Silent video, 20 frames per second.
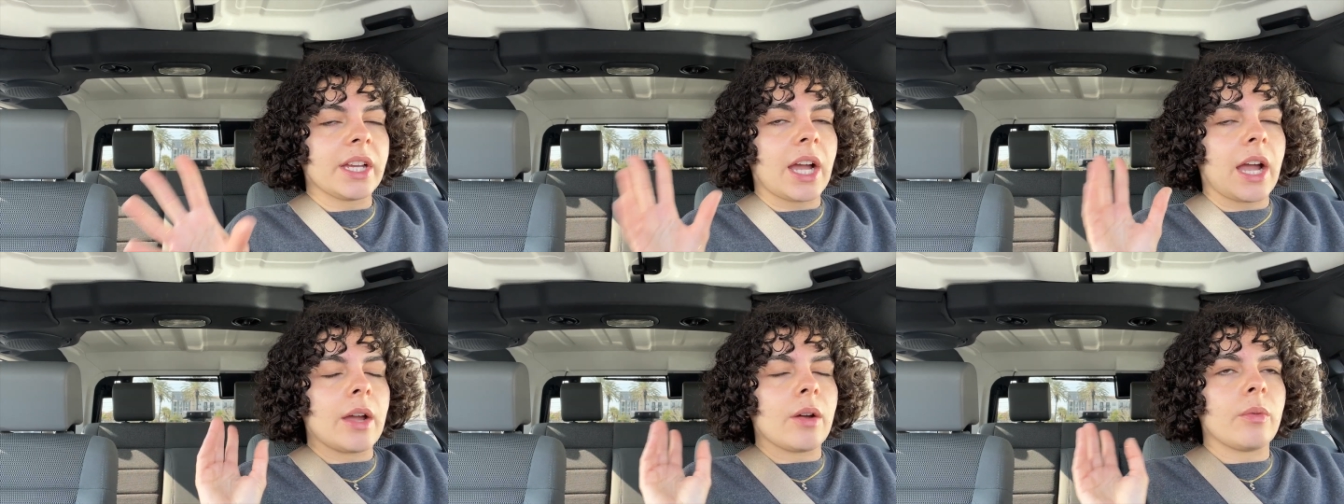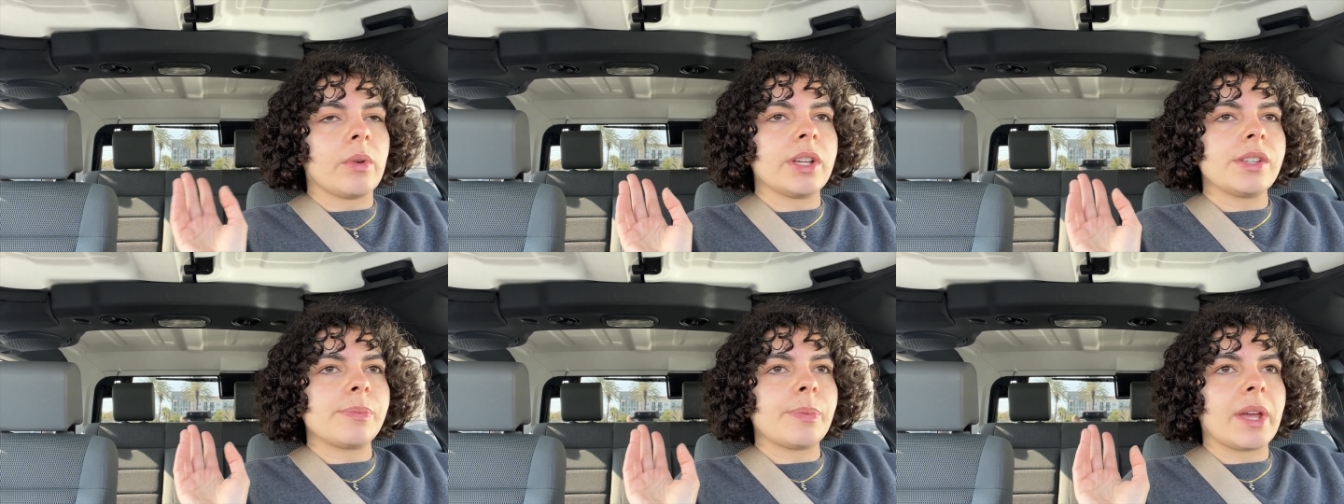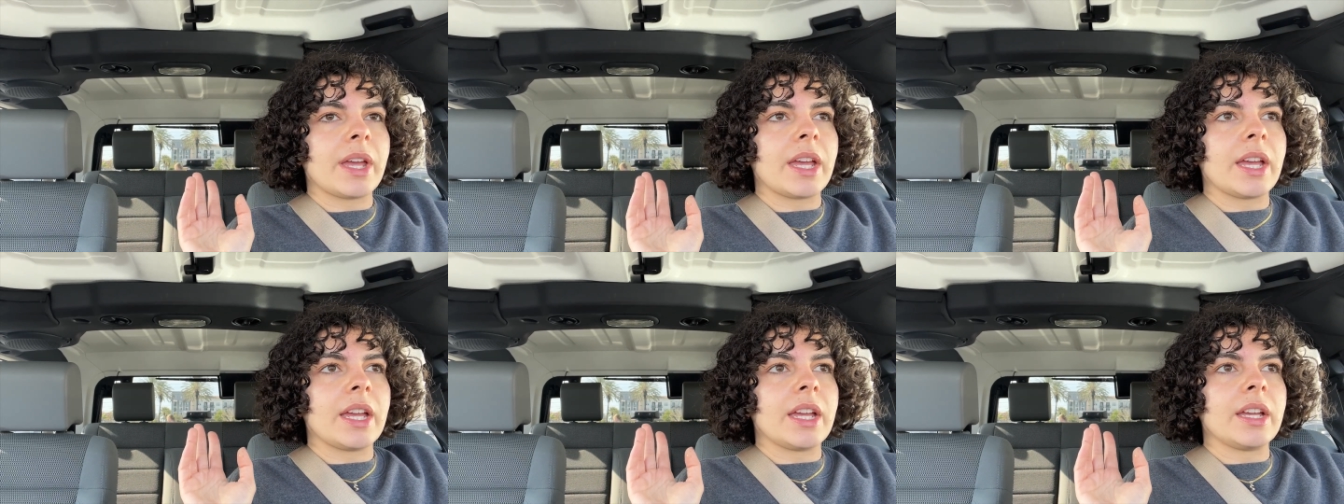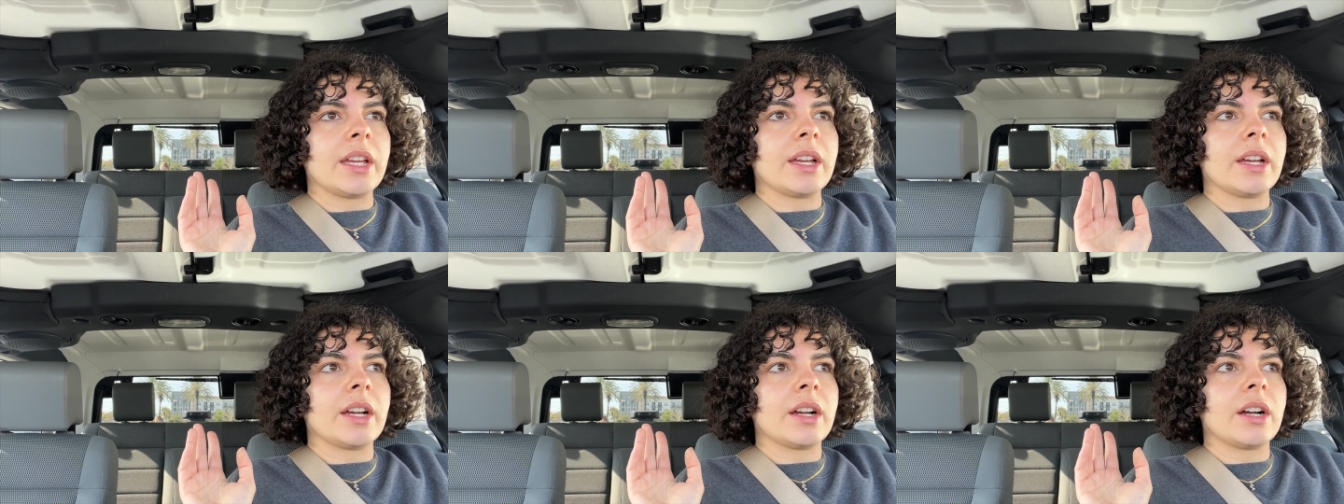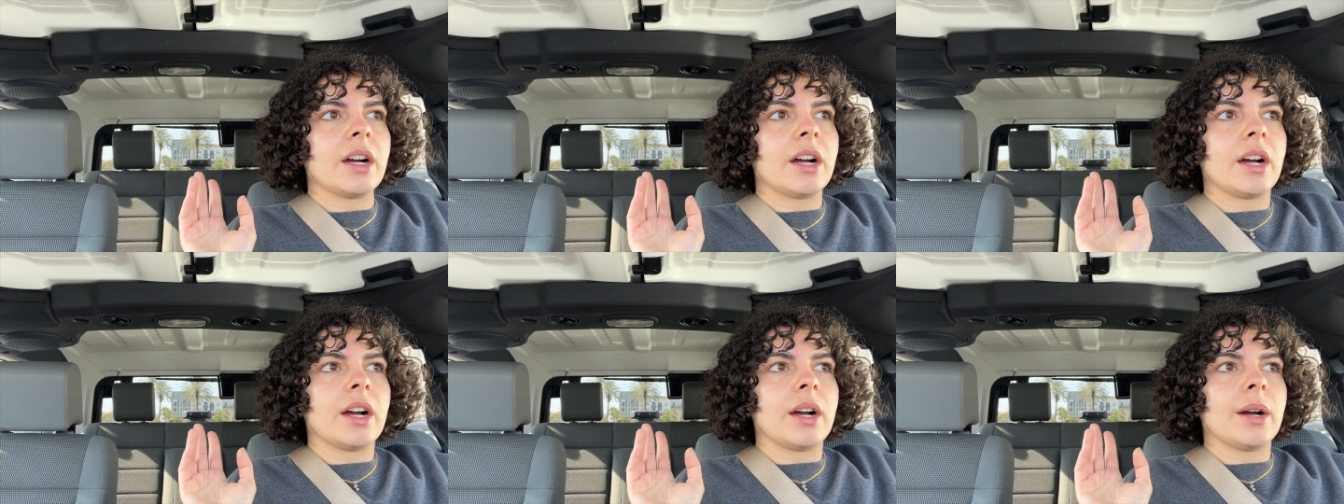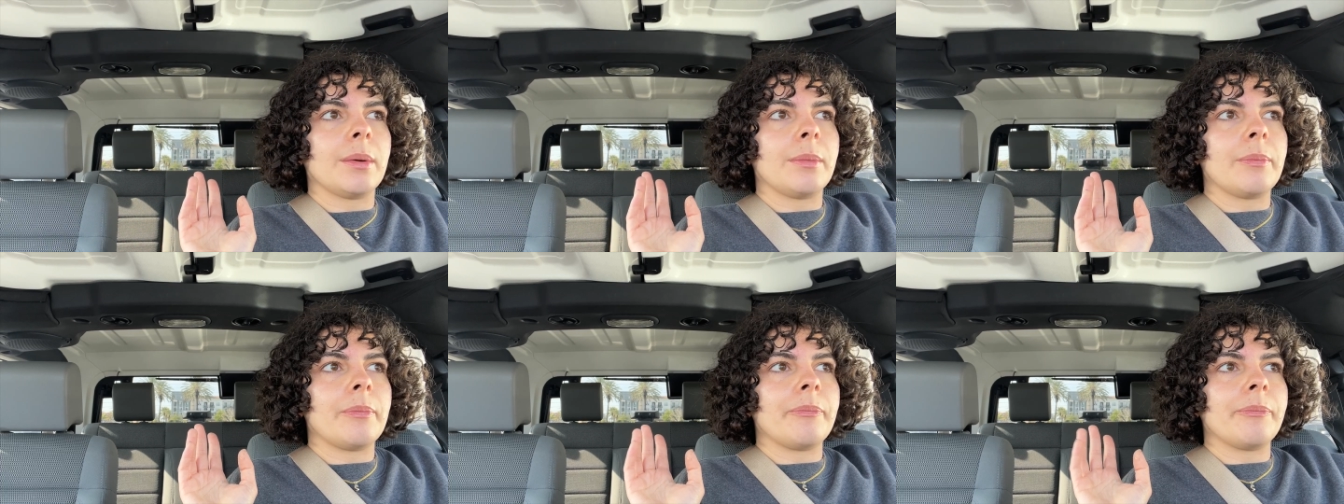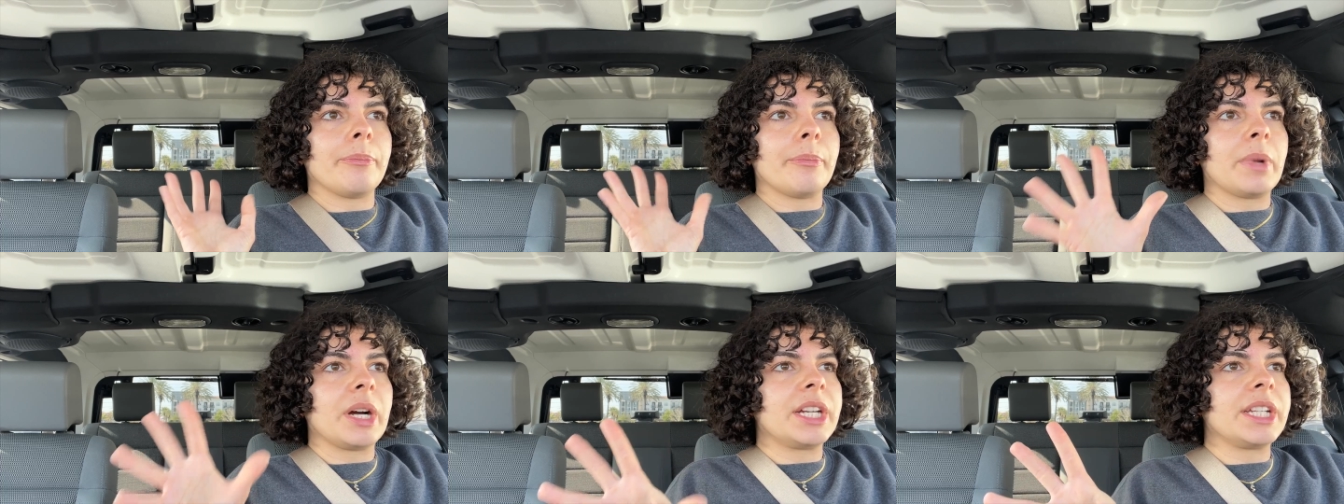I always pay um,
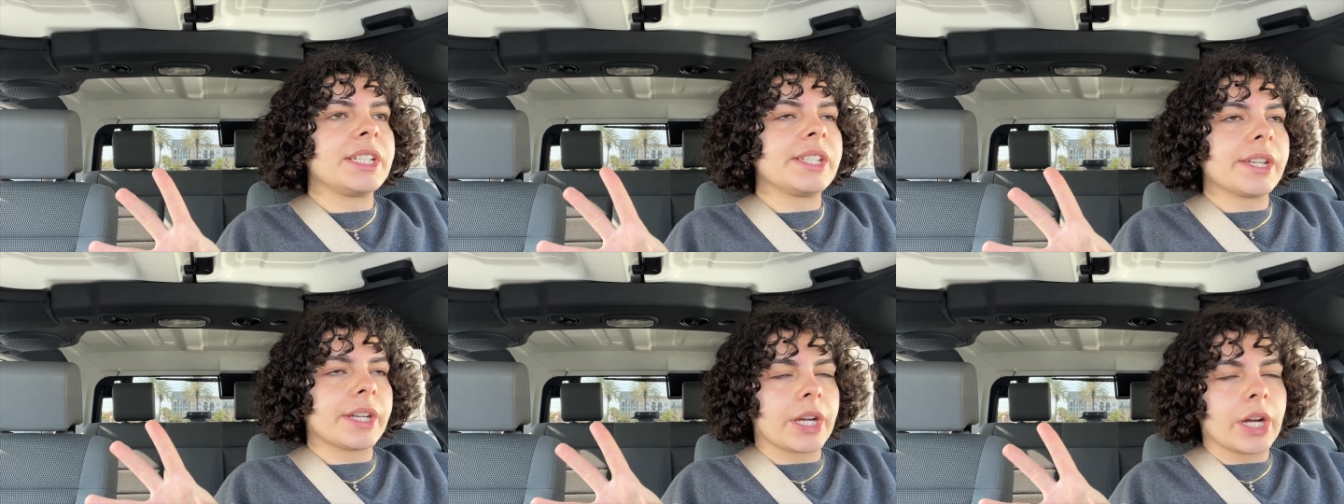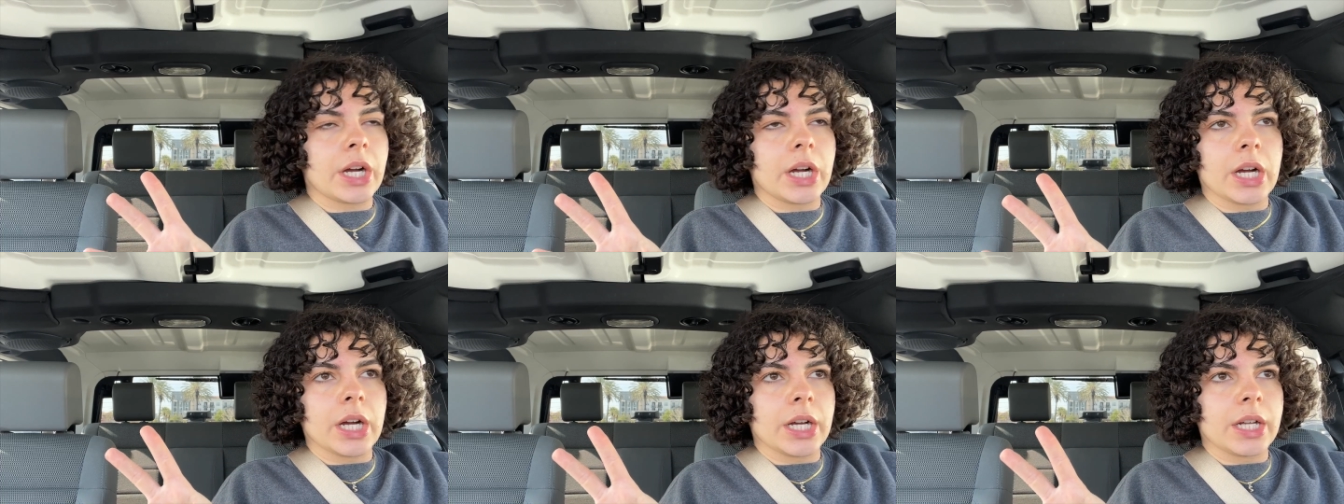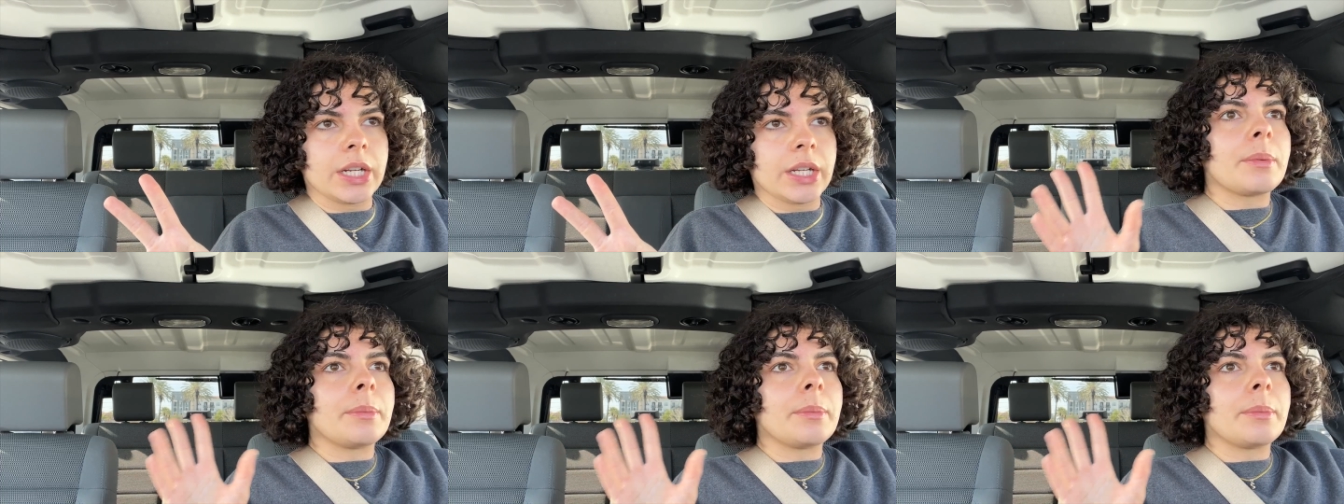money to God,